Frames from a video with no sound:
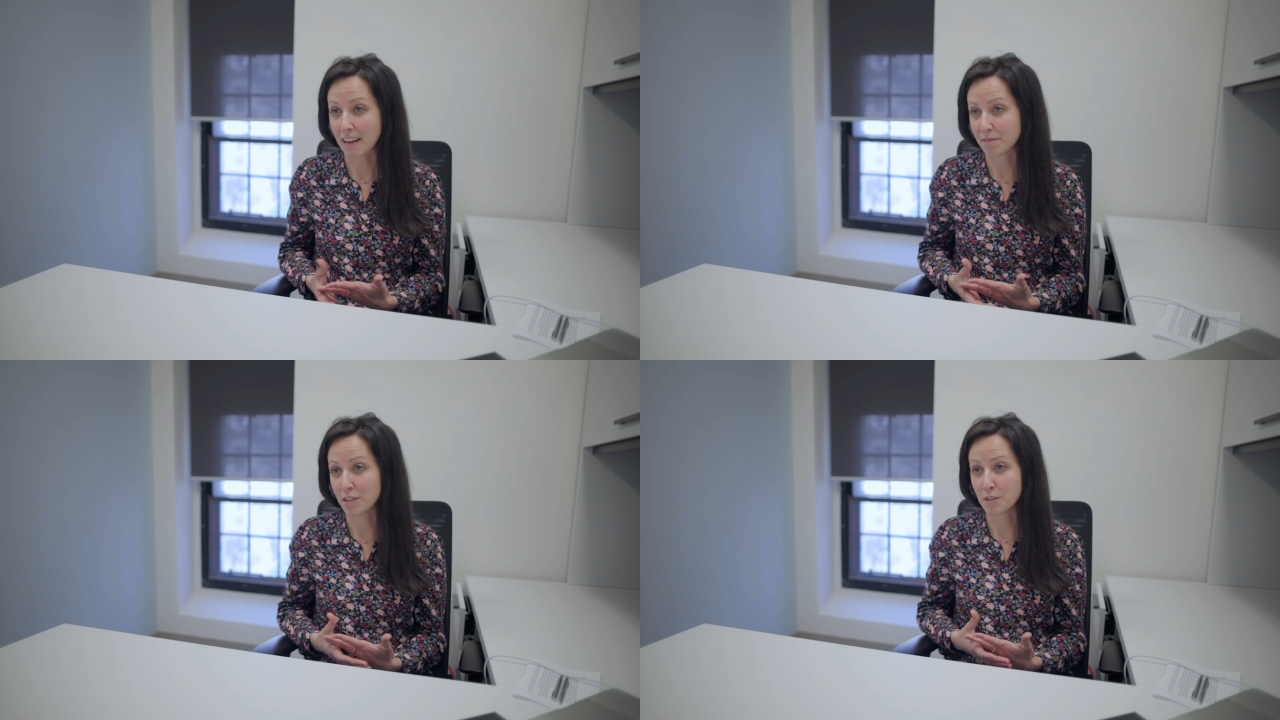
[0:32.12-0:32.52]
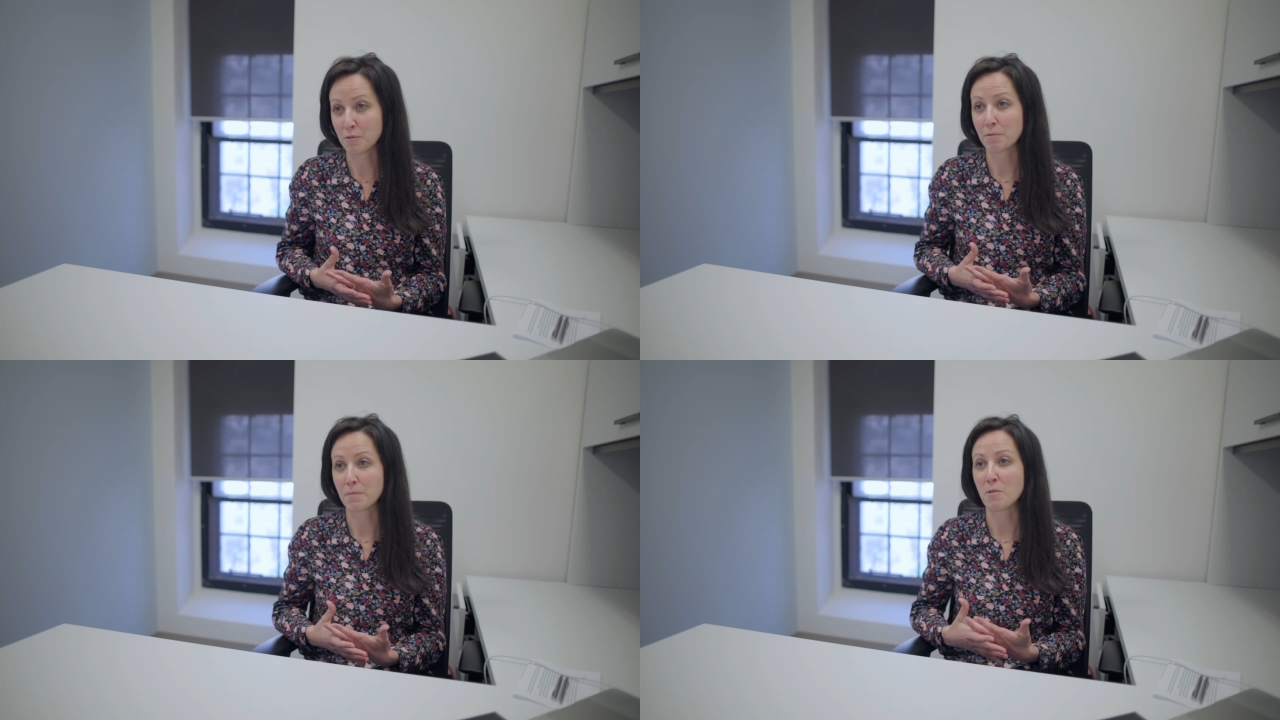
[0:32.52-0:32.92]
have to do
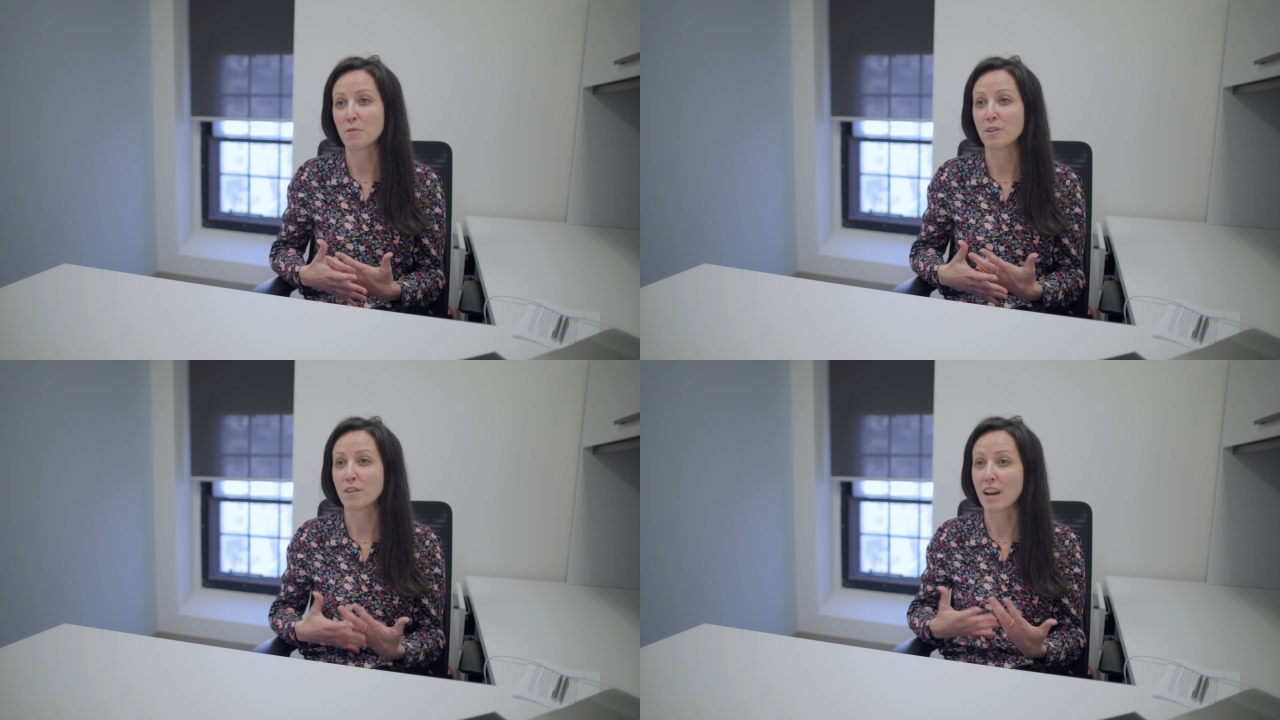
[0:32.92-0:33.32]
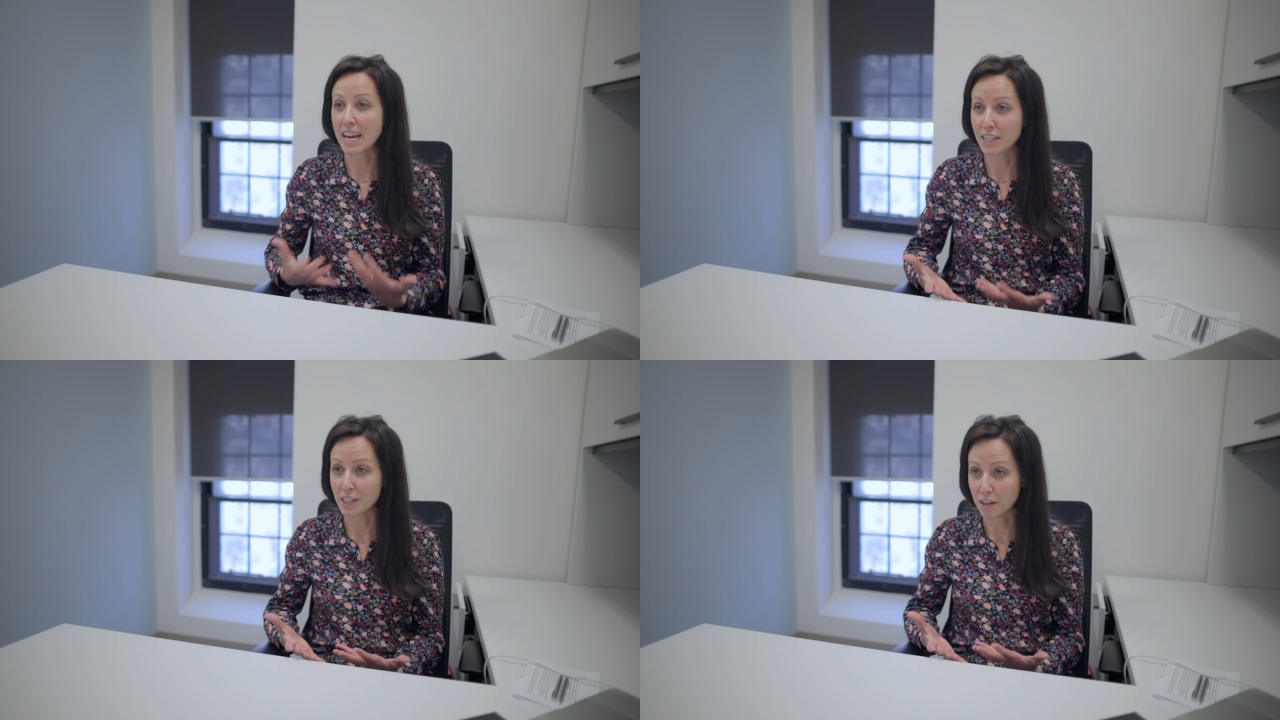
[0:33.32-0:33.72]
with bone or
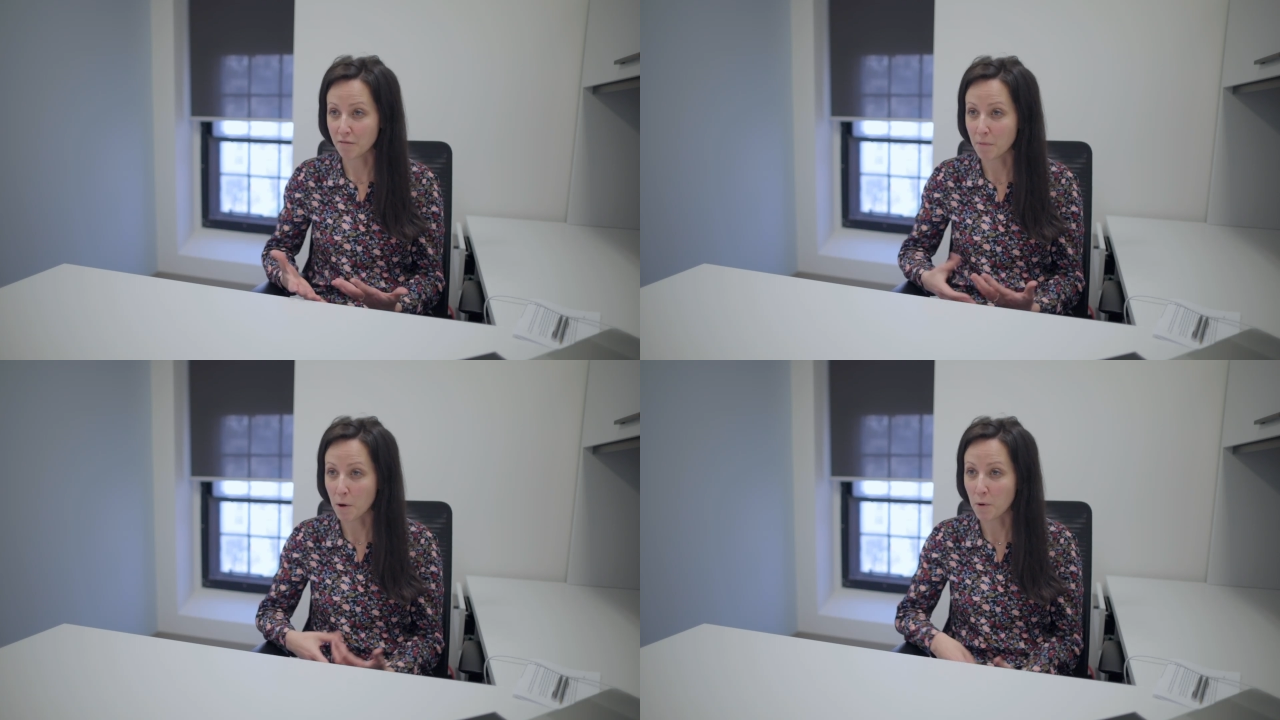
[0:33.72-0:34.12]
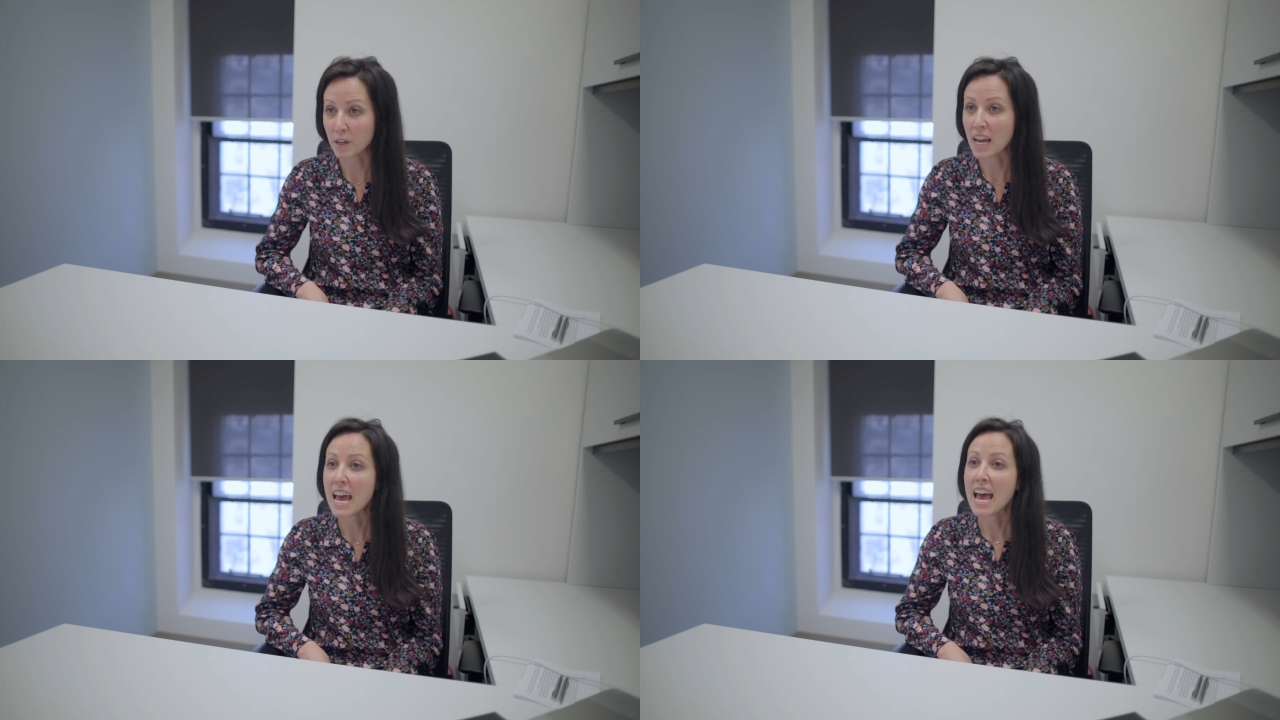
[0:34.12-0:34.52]
aging of bone,